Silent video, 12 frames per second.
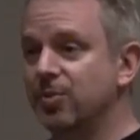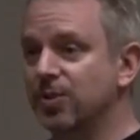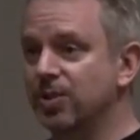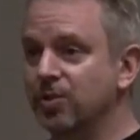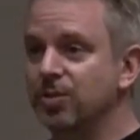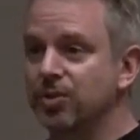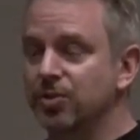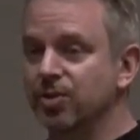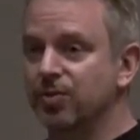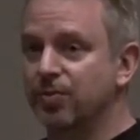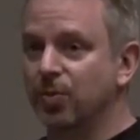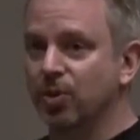We do use it
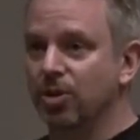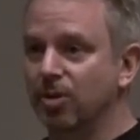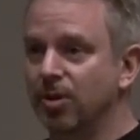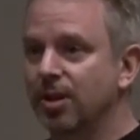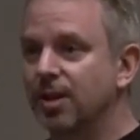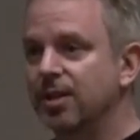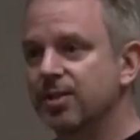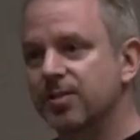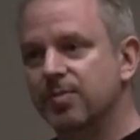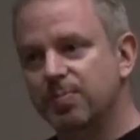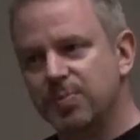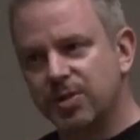for
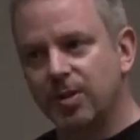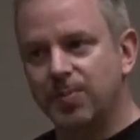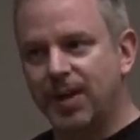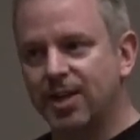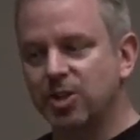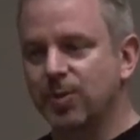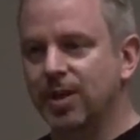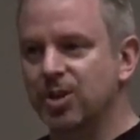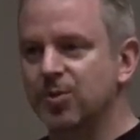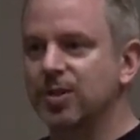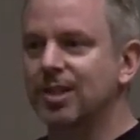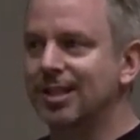some patch
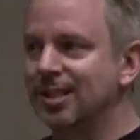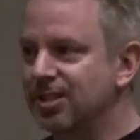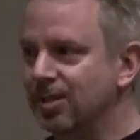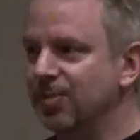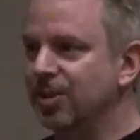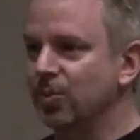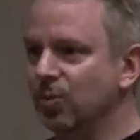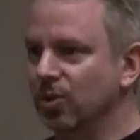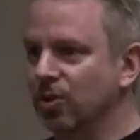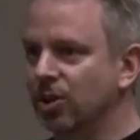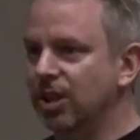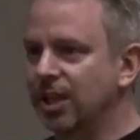management, and it is something that we're
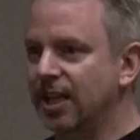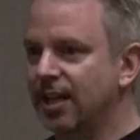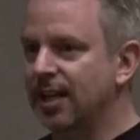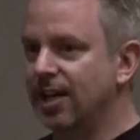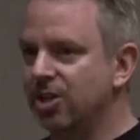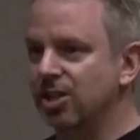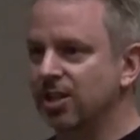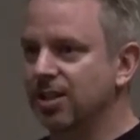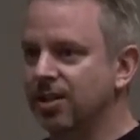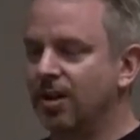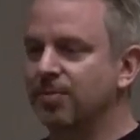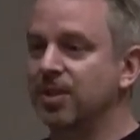looking at actually
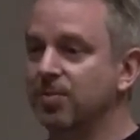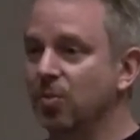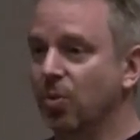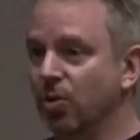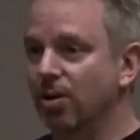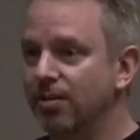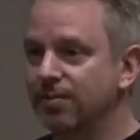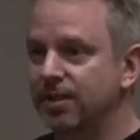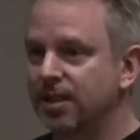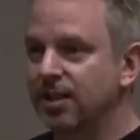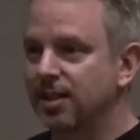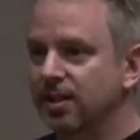adopting more of
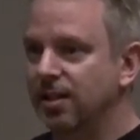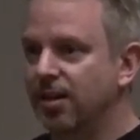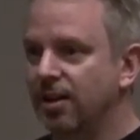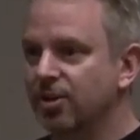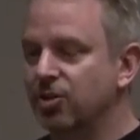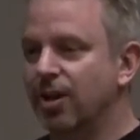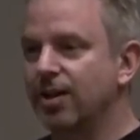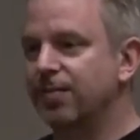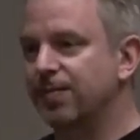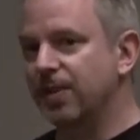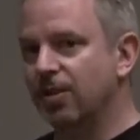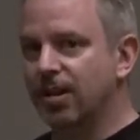uh, trying to
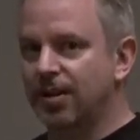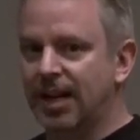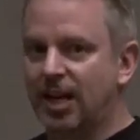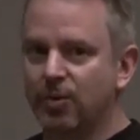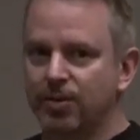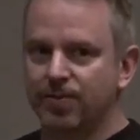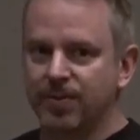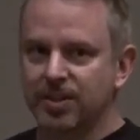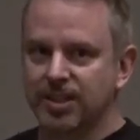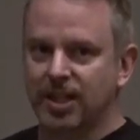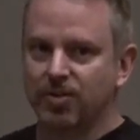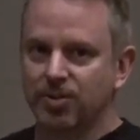figure out how it fits
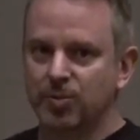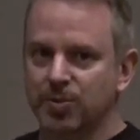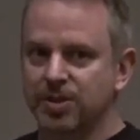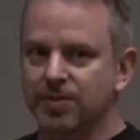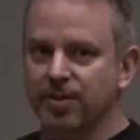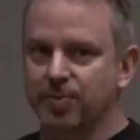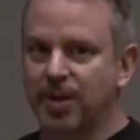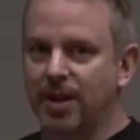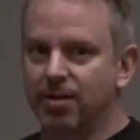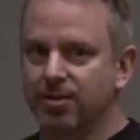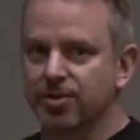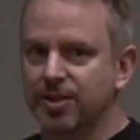our specific
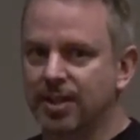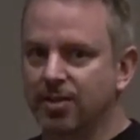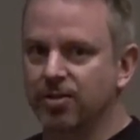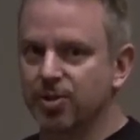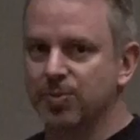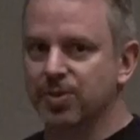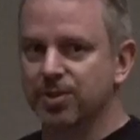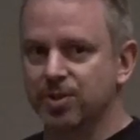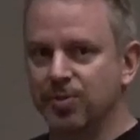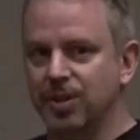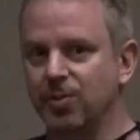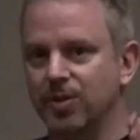patterns. At Hearst Business
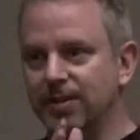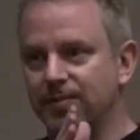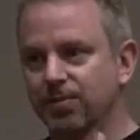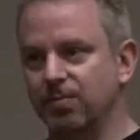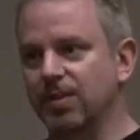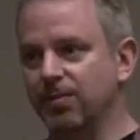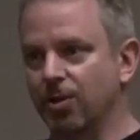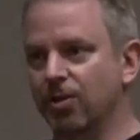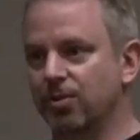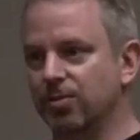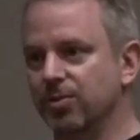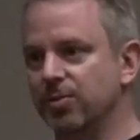Media, we have three
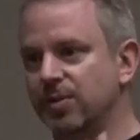verticals.